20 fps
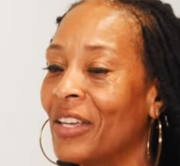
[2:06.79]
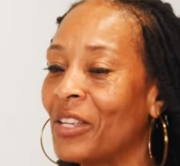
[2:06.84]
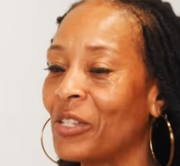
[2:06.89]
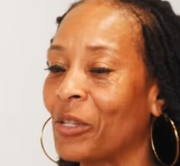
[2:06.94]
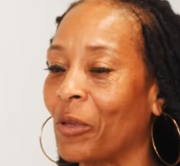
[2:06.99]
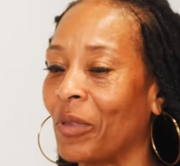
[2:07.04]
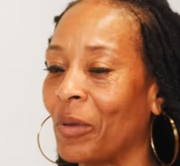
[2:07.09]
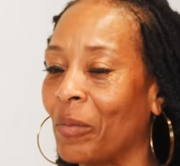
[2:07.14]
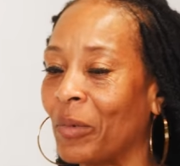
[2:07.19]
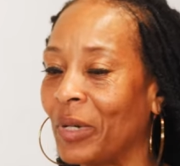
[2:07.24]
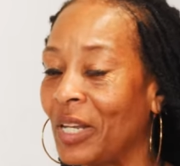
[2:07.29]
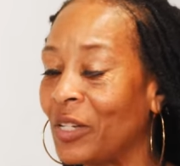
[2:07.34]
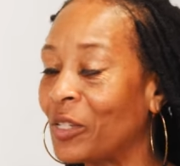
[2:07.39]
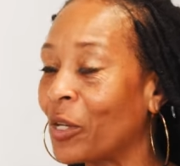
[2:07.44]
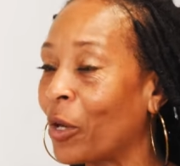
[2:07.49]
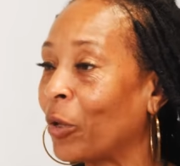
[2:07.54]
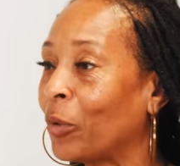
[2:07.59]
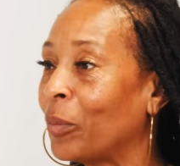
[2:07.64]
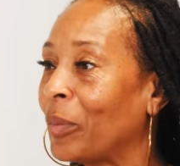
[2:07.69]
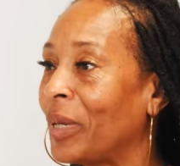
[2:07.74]
So then when he
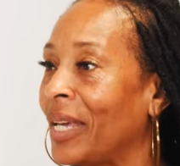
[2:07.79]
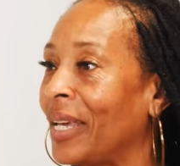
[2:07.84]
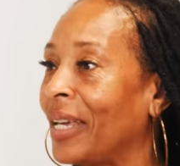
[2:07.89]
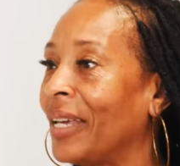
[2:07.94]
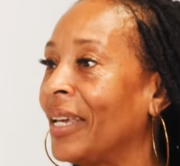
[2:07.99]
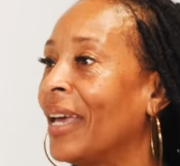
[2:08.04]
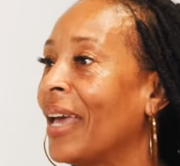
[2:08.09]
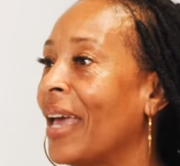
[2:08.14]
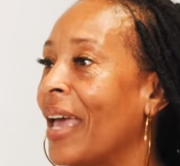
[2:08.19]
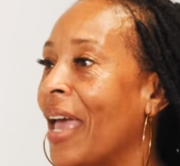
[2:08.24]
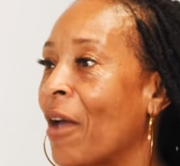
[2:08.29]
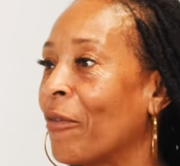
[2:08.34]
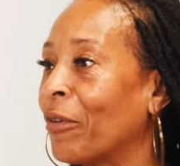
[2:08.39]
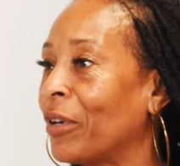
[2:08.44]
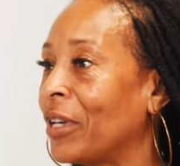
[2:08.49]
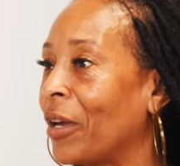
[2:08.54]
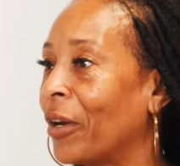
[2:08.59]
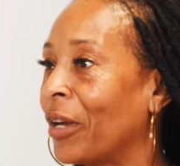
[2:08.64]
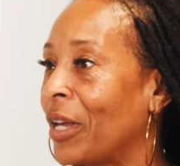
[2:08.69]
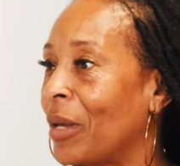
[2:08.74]
told me
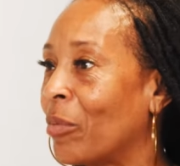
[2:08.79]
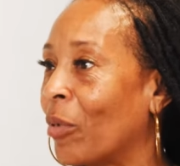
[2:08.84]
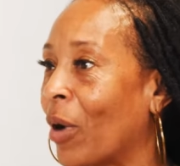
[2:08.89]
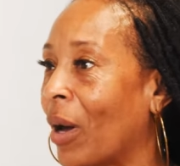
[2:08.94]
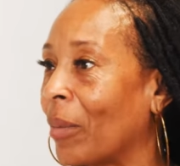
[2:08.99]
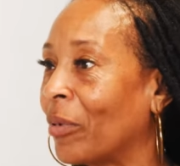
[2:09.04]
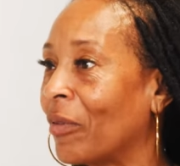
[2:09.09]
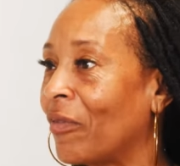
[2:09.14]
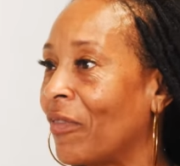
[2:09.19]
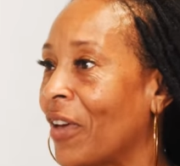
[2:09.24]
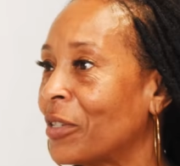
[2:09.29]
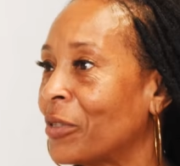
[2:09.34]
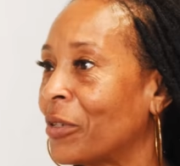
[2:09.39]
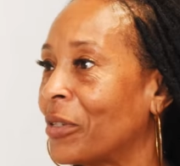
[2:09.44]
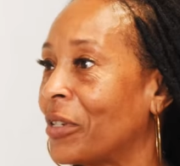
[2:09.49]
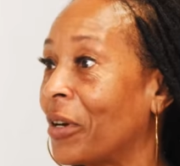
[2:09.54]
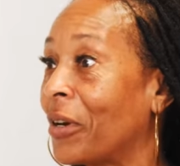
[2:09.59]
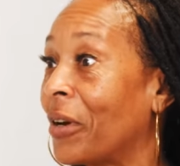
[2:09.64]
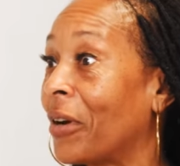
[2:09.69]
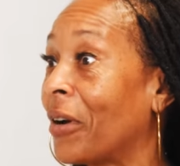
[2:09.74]
every year he brought
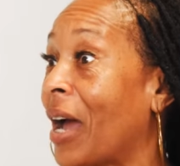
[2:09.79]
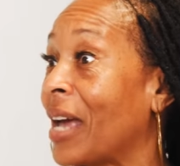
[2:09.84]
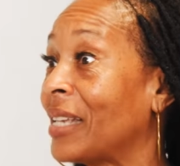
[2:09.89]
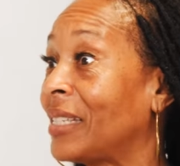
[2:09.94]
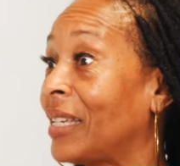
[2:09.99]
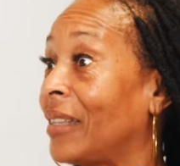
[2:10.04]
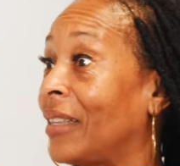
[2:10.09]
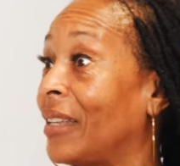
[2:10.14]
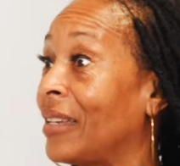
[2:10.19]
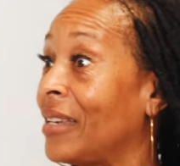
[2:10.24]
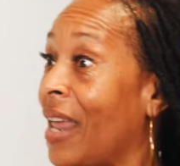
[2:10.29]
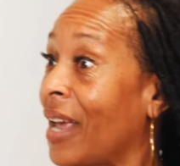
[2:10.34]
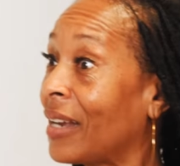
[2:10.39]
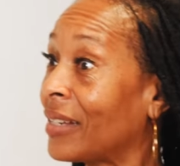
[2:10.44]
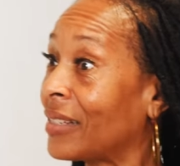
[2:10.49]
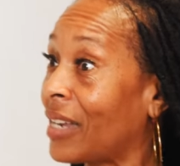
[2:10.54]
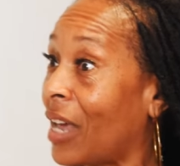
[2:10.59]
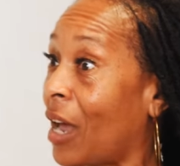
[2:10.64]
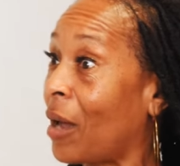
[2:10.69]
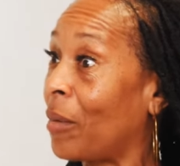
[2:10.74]
professors here, I said, the
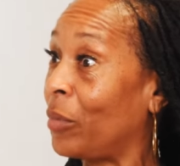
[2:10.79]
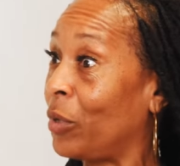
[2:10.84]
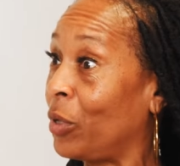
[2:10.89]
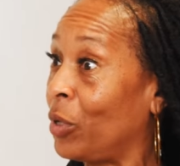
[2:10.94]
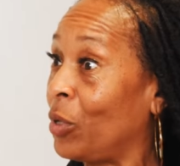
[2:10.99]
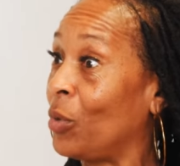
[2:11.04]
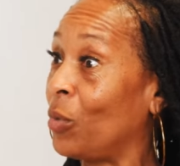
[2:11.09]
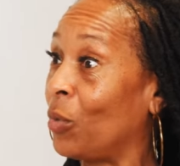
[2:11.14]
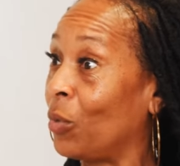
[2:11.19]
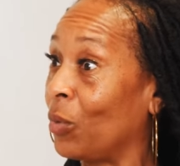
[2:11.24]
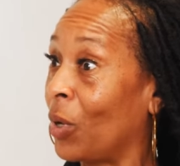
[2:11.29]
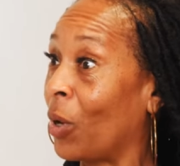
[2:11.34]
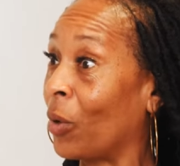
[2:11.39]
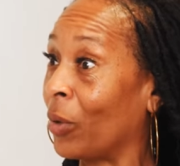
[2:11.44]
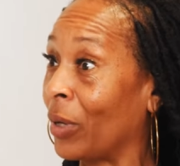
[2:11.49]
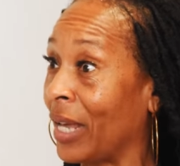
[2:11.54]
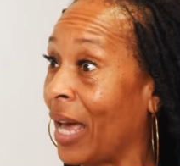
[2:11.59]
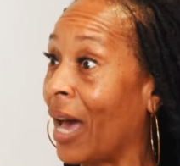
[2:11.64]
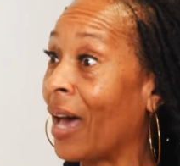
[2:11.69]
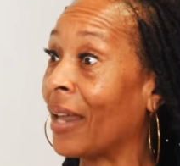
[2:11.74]
next time you go
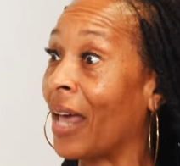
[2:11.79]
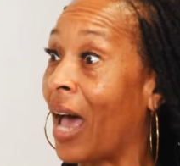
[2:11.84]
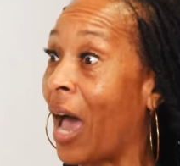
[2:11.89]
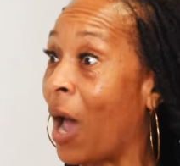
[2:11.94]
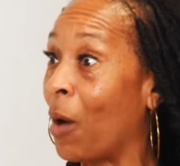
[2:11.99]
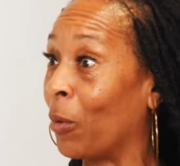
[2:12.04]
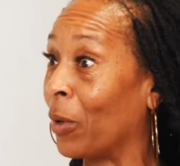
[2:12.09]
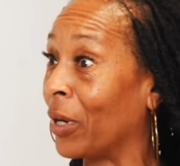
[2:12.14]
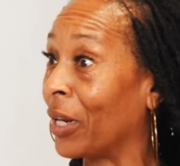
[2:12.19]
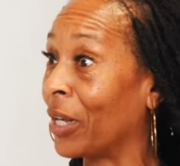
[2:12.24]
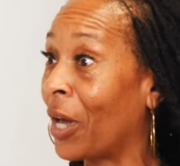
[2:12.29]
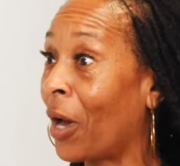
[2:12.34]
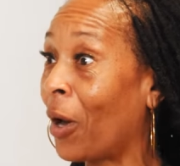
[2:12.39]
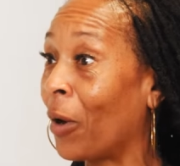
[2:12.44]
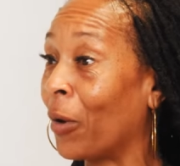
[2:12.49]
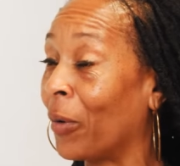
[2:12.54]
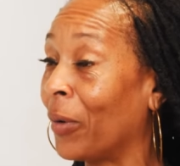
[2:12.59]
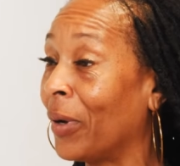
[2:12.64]
to Ghana, I want to go.